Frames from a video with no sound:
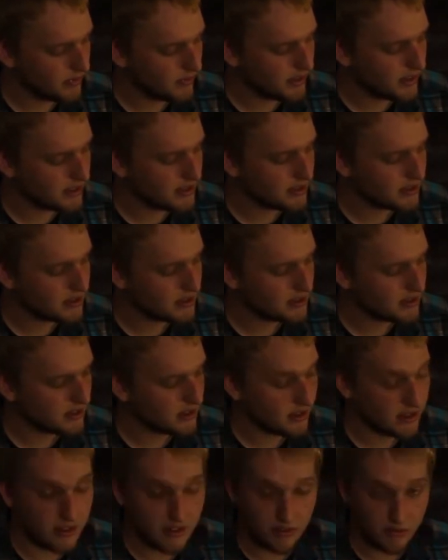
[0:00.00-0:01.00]
this
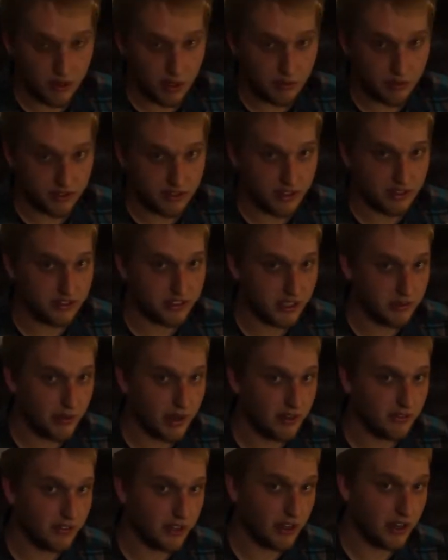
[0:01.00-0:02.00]
represents the
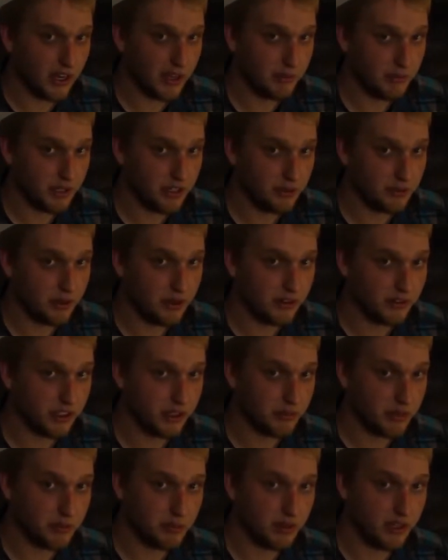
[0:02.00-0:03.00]
amount of time each mode is
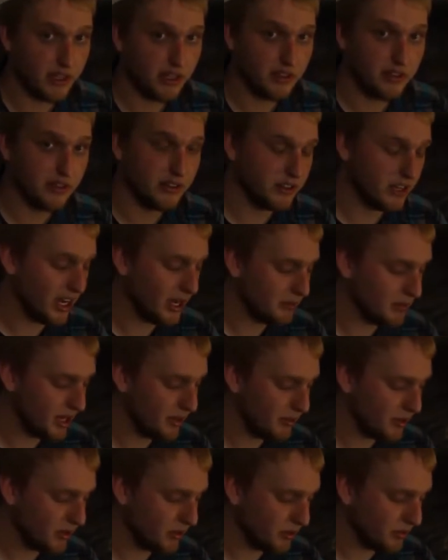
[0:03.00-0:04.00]
going to be played. The time
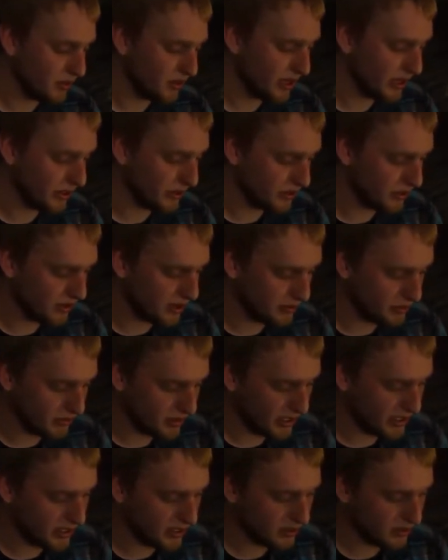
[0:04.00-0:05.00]
demo will play through them
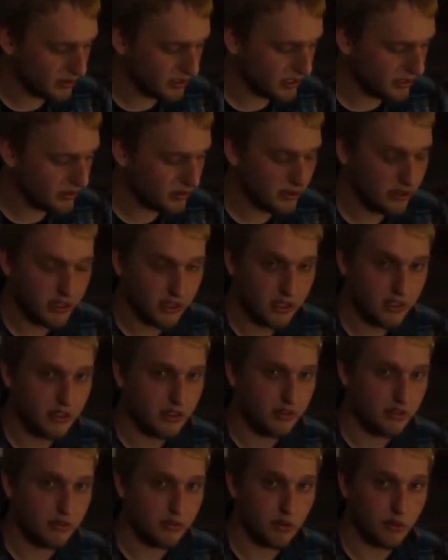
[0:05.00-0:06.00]
linearly
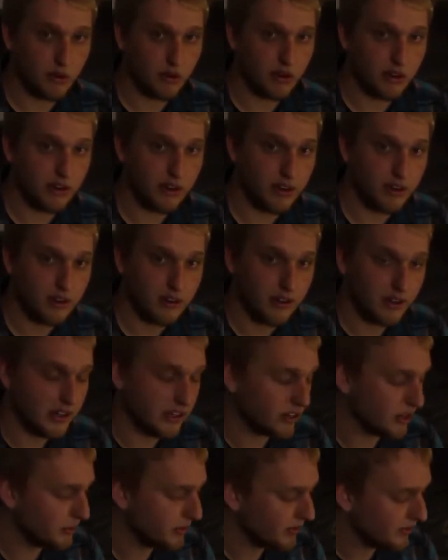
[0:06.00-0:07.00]
for an
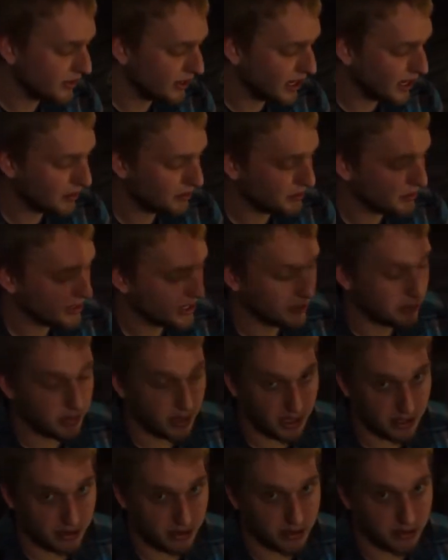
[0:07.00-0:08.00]
increment of time set
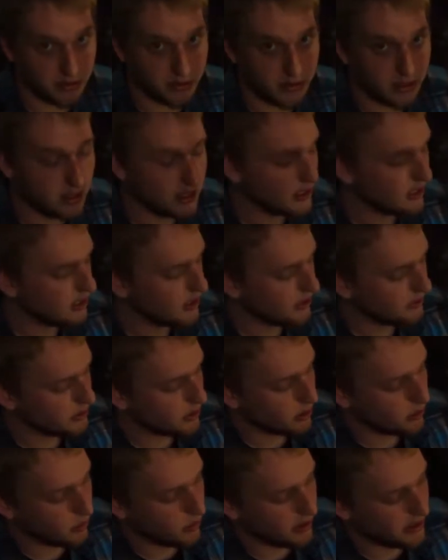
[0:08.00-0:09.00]
by you.
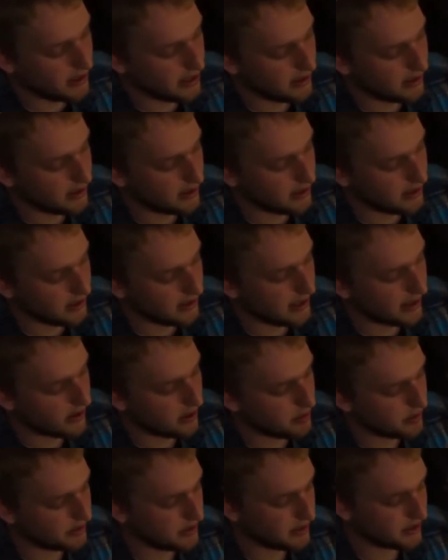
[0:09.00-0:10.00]
So one LED, that
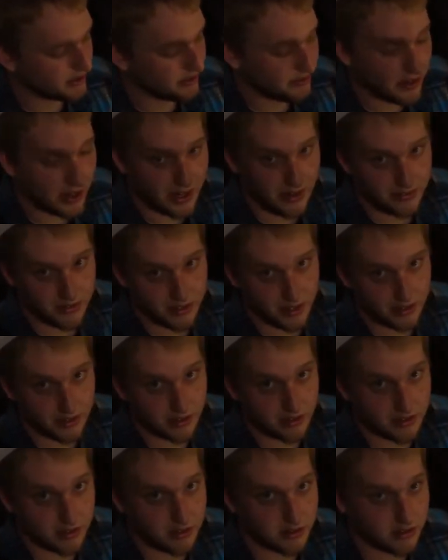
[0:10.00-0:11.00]
represents five
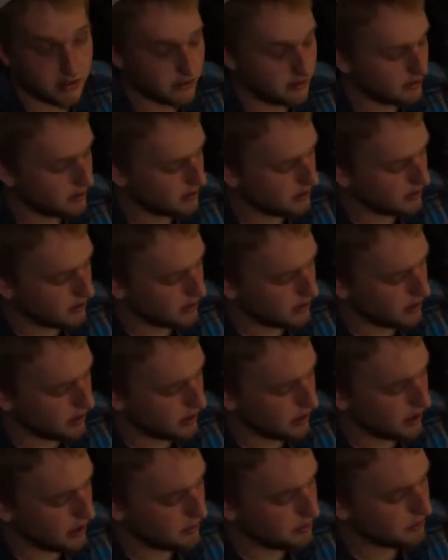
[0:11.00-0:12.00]
seconds.
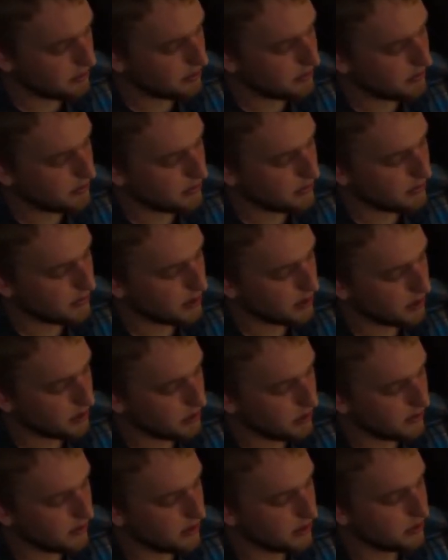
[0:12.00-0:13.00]
Um, you can
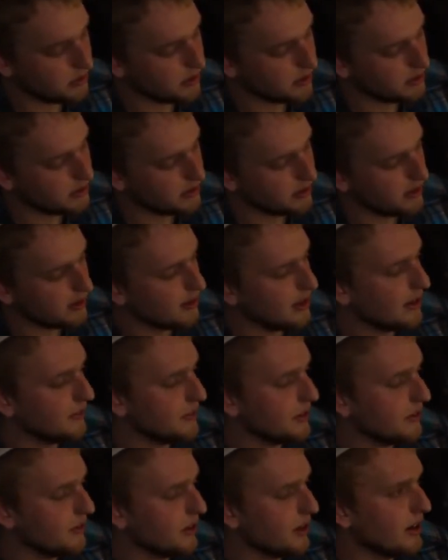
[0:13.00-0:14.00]
move the switch to the
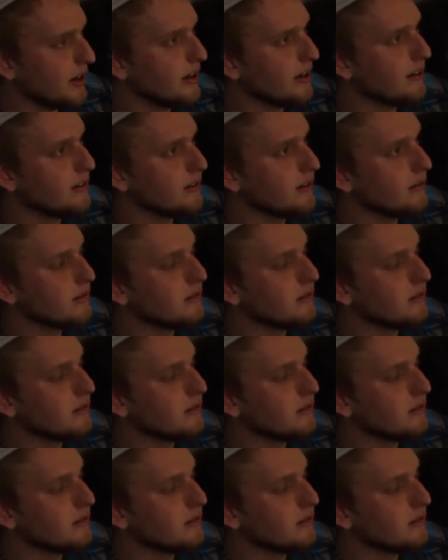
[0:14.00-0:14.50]
left and right